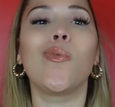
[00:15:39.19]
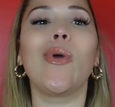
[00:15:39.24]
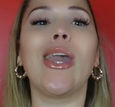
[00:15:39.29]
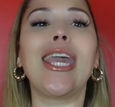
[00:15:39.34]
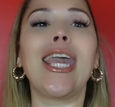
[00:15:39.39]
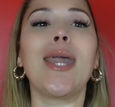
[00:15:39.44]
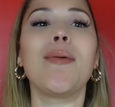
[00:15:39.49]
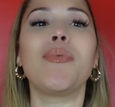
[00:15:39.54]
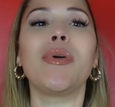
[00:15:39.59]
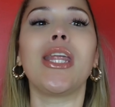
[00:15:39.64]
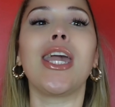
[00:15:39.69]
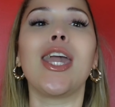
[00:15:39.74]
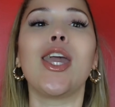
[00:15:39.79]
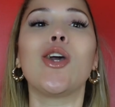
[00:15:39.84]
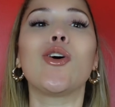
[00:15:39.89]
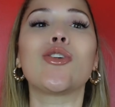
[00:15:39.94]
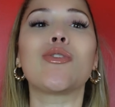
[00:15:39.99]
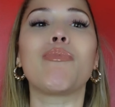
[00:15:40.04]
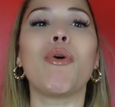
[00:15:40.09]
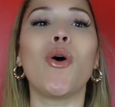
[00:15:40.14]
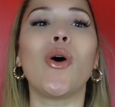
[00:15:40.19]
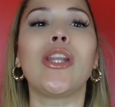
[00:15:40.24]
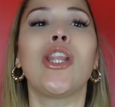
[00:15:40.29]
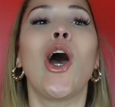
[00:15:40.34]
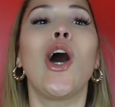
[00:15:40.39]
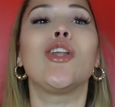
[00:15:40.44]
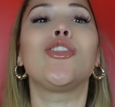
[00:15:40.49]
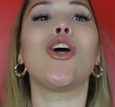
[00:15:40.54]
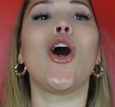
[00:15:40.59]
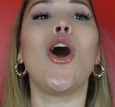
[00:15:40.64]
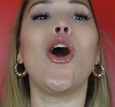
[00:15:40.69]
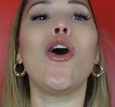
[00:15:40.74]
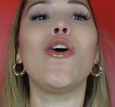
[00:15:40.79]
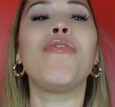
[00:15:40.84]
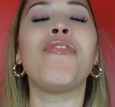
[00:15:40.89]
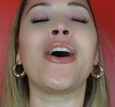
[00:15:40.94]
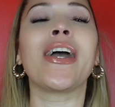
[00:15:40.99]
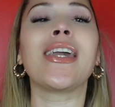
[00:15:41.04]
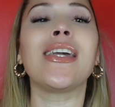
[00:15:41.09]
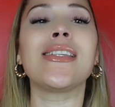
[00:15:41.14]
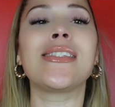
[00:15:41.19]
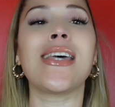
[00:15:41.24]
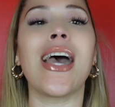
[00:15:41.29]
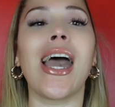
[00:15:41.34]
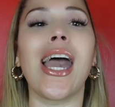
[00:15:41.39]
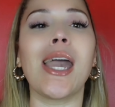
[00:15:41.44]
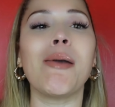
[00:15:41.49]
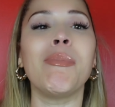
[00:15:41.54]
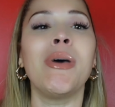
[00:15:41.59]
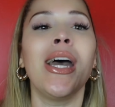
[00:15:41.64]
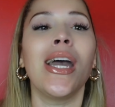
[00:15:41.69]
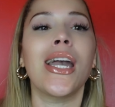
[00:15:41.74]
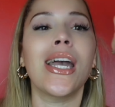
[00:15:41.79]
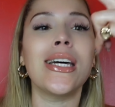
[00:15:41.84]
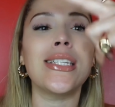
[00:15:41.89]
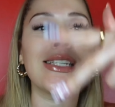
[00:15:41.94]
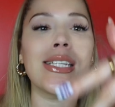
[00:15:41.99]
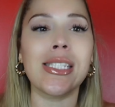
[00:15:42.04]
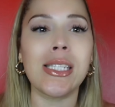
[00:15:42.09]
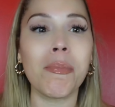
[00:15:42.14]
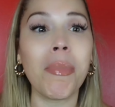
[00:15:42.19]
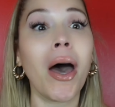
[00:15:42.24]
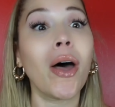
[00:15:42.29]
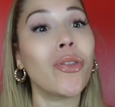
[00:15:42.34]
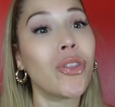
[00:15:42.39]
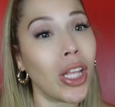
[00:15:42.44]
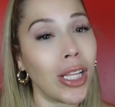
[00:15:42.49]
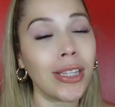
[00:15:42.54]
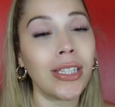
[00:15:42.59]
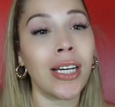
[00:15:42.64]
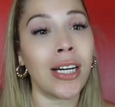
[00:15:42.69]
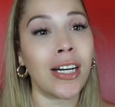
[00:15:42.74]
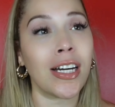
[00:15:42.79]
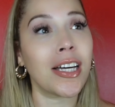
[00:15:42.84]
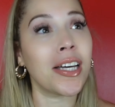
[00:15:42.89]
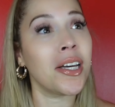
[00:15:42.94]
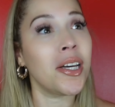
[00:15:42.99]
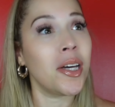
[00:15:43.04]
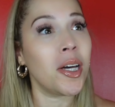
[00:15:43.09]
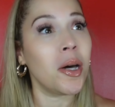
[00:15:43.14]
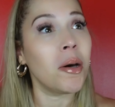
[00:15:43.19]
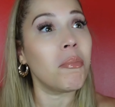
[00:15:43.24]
We keeping the heels on the whole time because it's about the look.